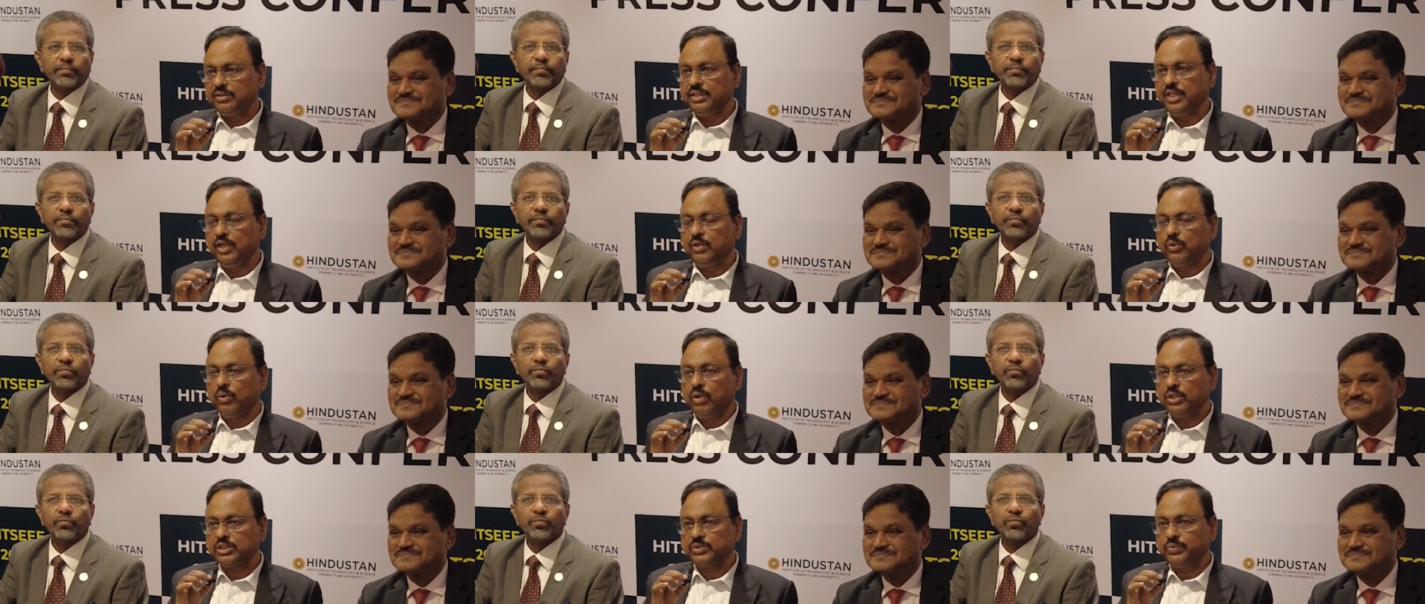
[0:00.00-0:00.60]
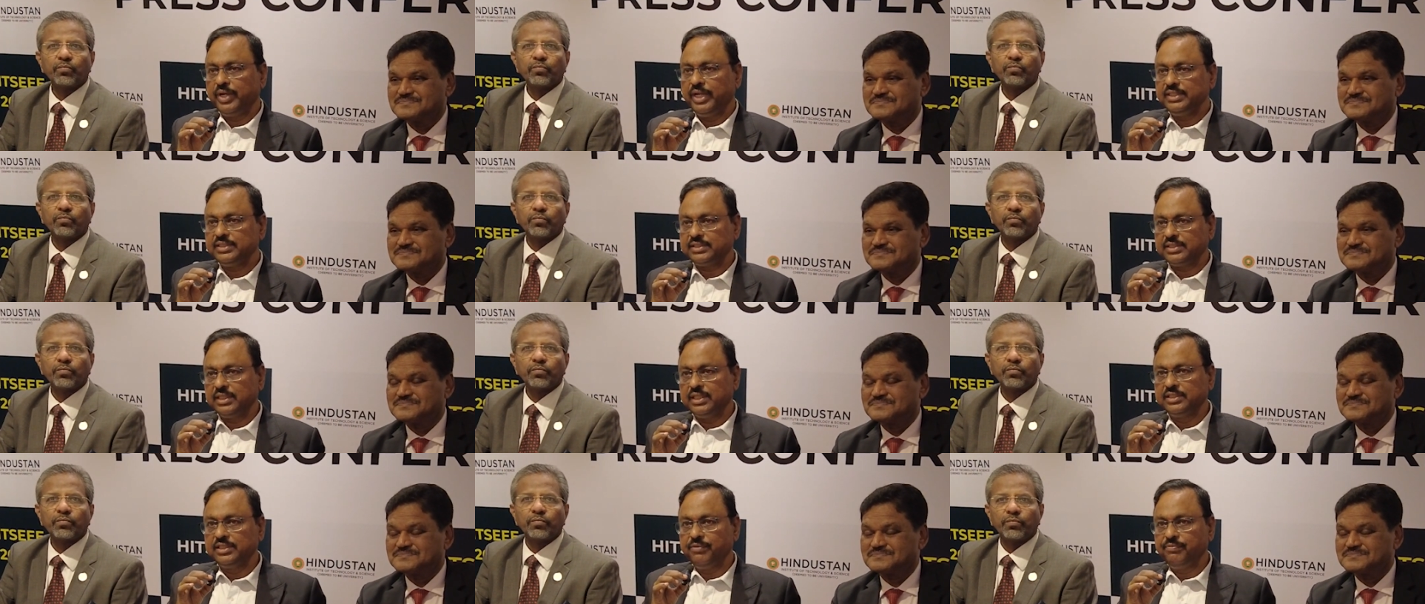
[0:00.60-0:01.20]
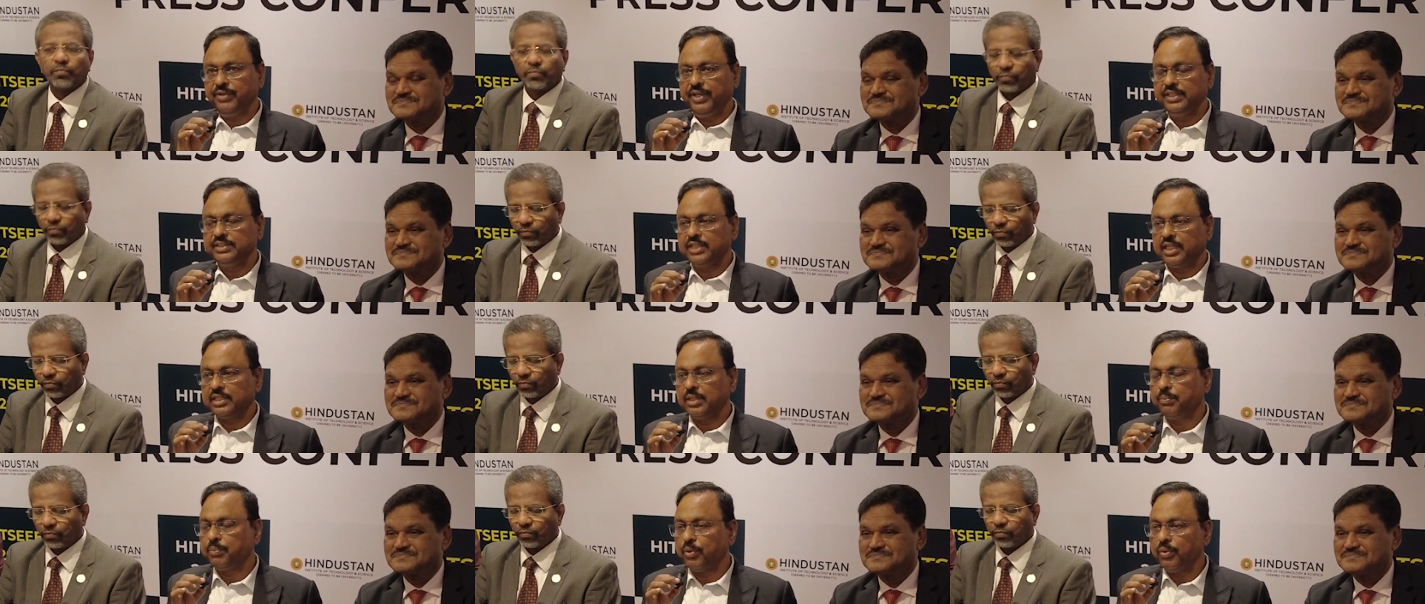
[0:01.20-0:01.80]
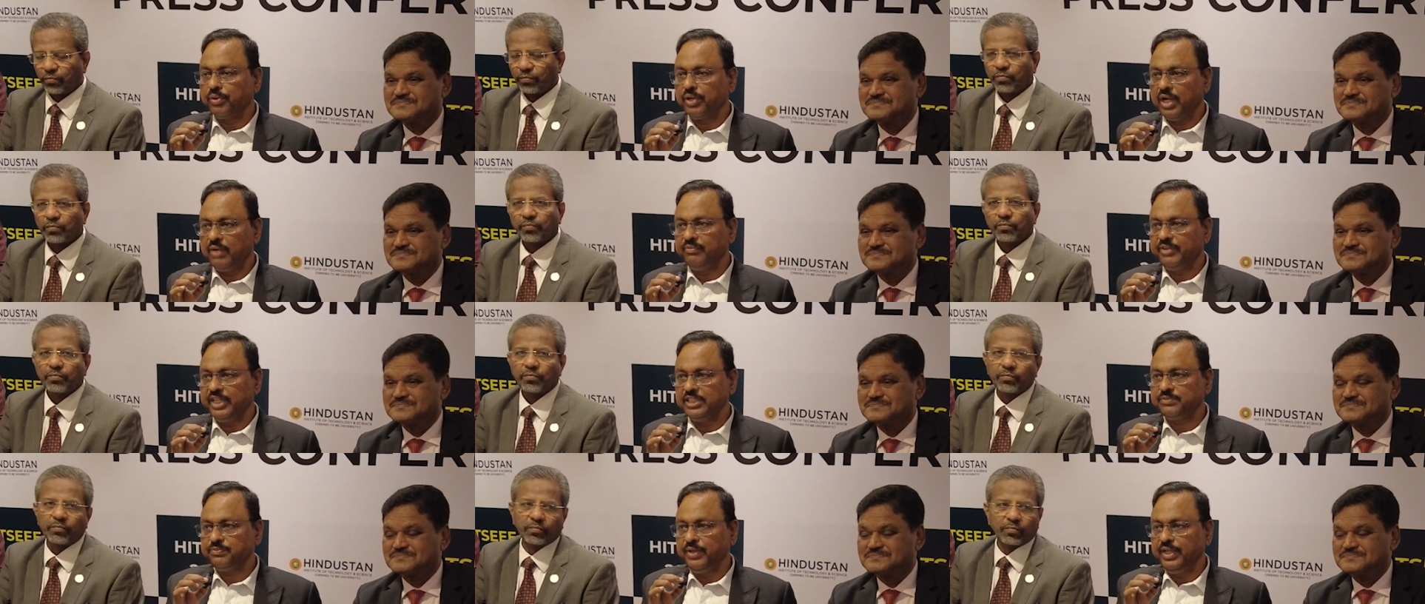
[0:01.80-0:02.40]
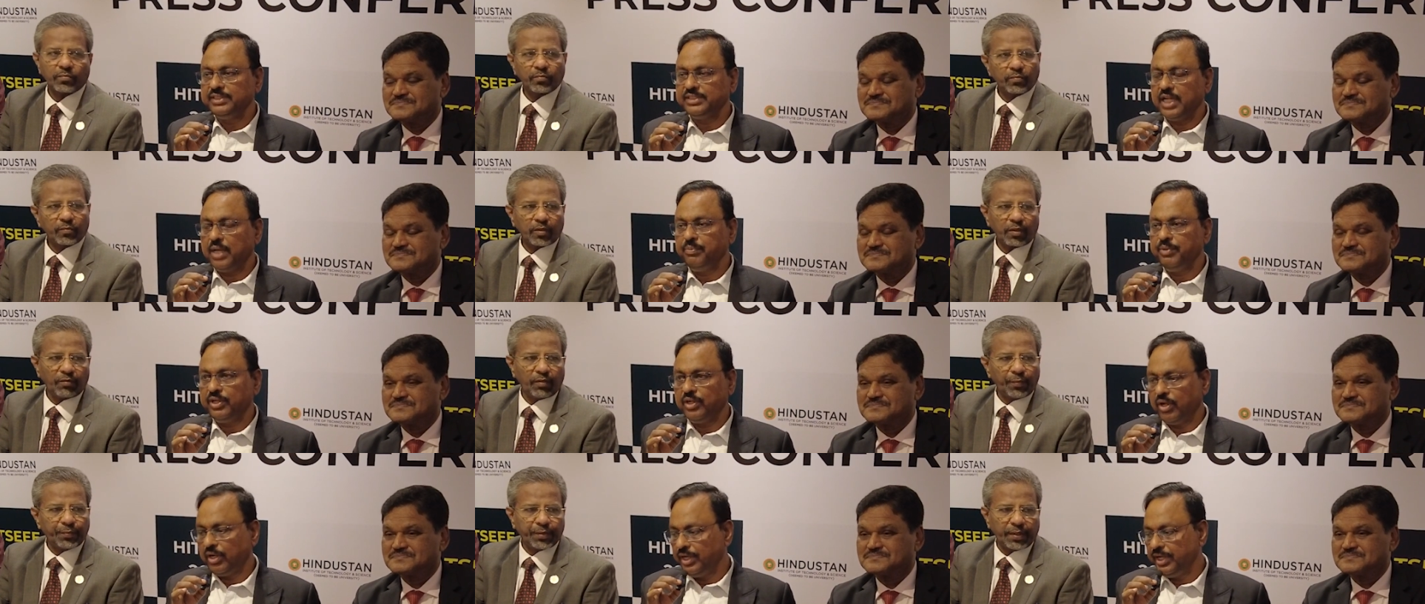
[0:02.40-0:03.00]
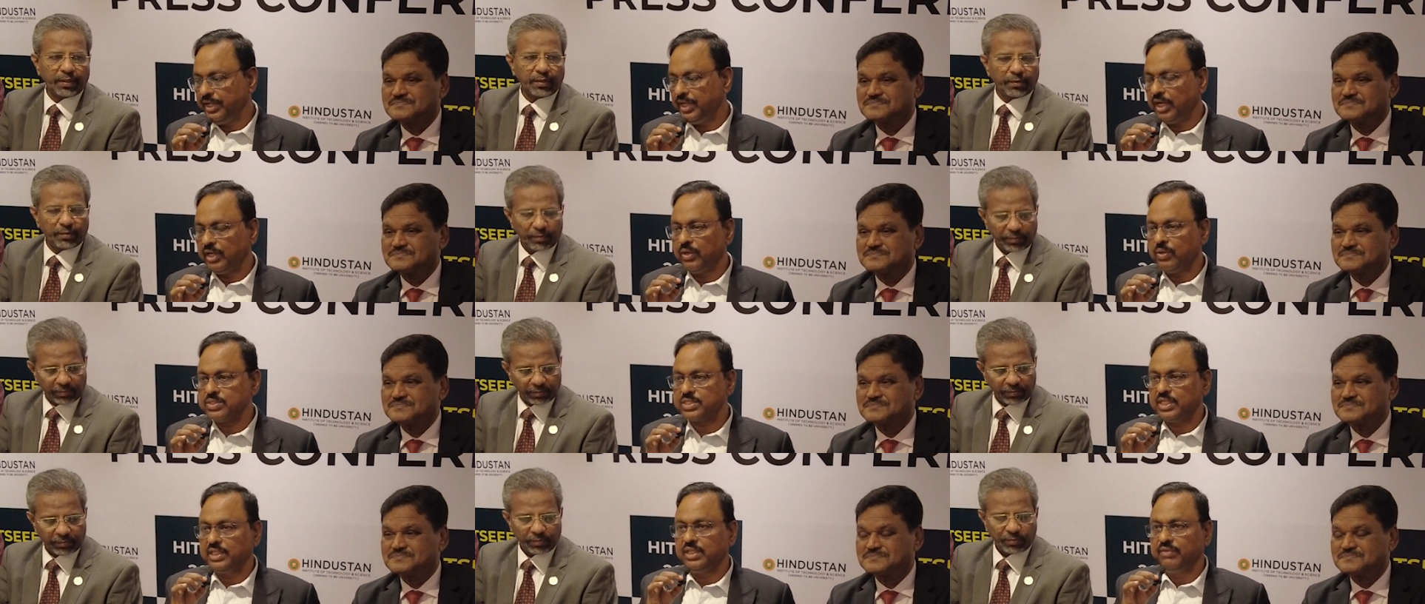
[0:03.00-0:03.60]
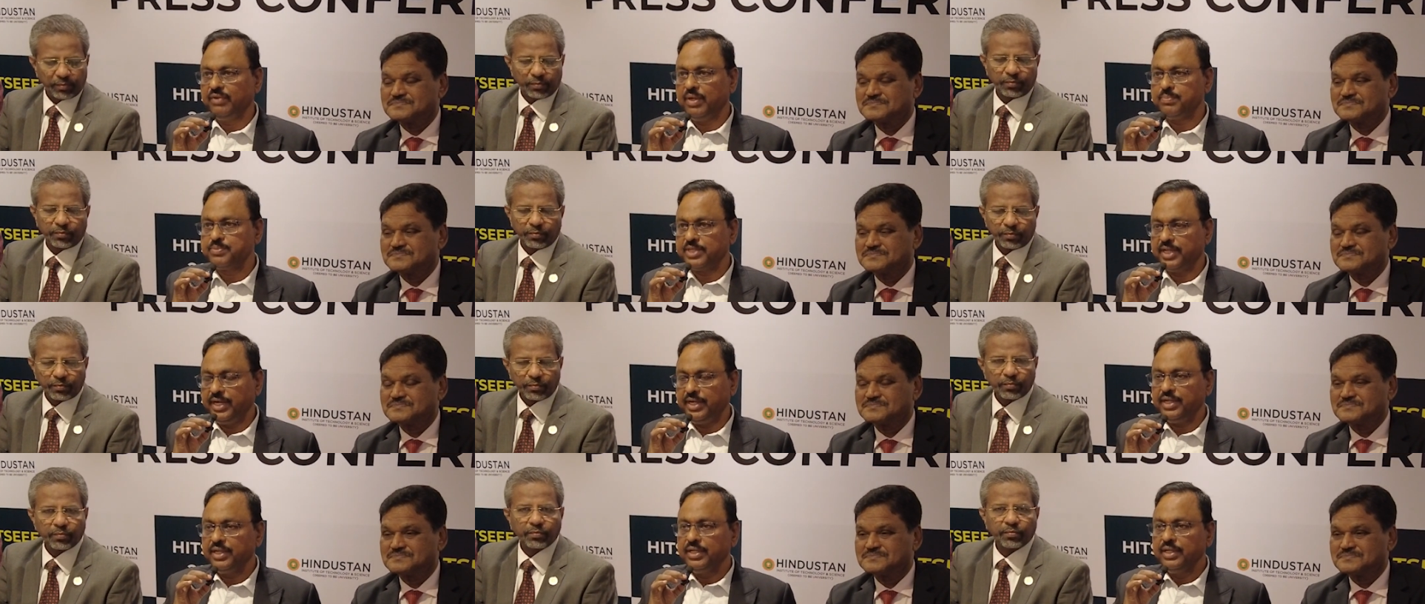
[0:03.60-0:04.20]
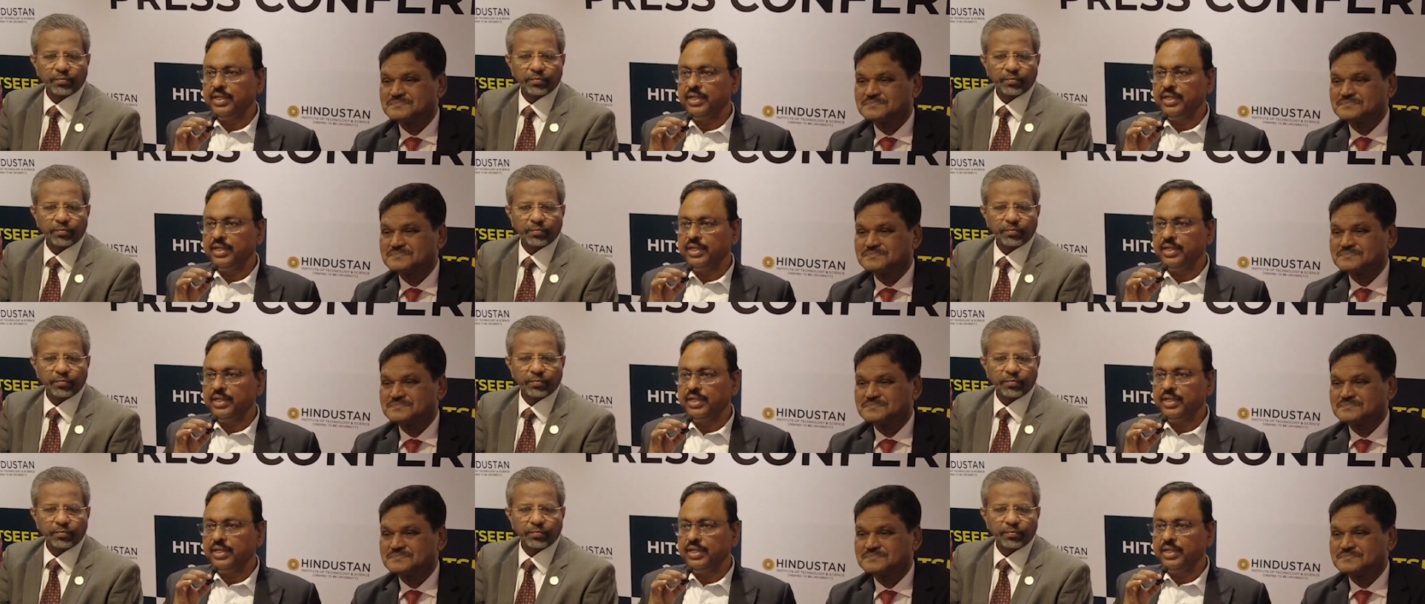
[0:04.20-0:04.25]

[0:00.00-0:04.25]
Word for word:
Speaker 1: the course-wise, uh, the fees or the program-wise fees have been already announced in the website,